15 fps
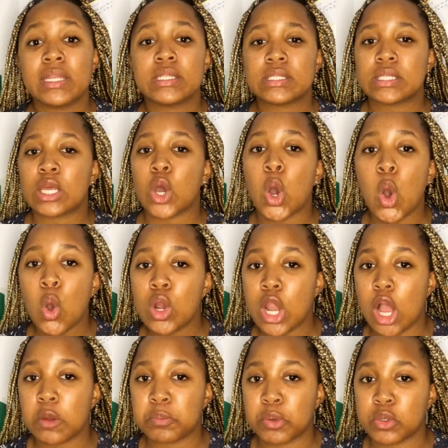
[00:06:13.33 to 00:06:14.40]
It's a whole
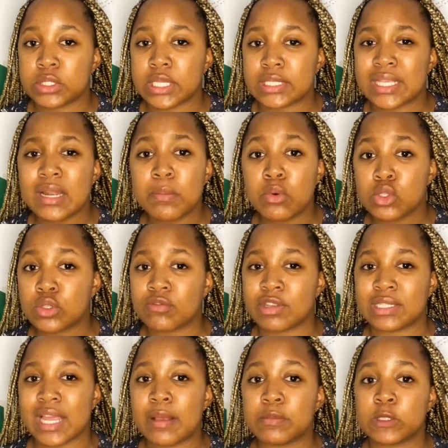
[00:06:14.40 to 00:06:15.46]
long process. And most of the
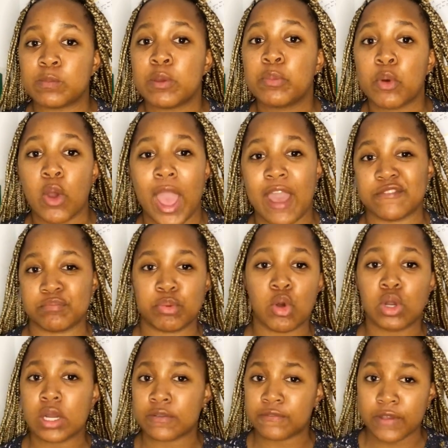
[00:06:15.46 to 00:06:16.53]
times people have
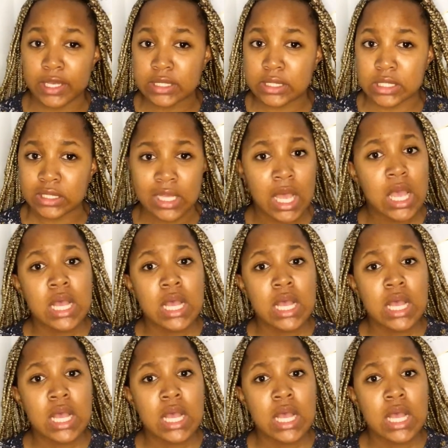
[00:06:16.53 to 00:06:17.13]
poker faces.